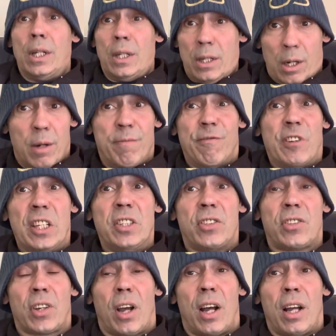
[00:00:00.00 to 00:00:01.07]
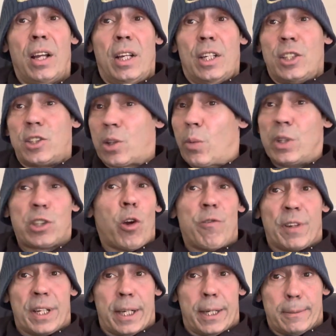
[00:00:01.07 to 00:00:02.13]
um, Vinter. So he's over
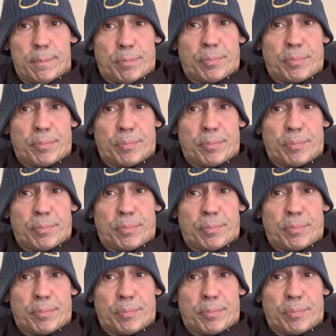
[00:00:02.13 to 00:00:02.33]
there.